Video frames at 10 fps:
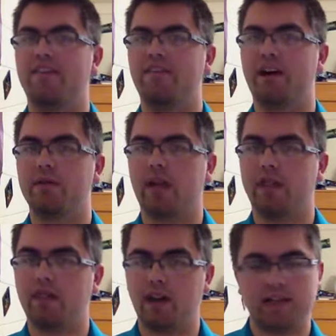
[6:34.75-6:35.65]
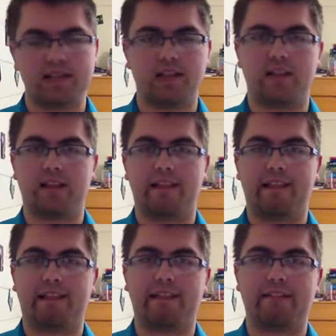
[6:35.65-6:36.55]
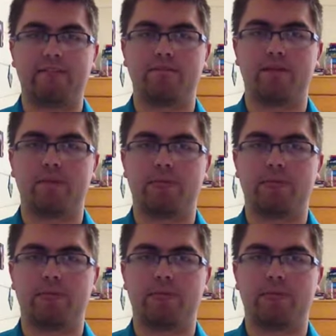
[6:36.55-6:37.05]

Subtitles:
found a lot of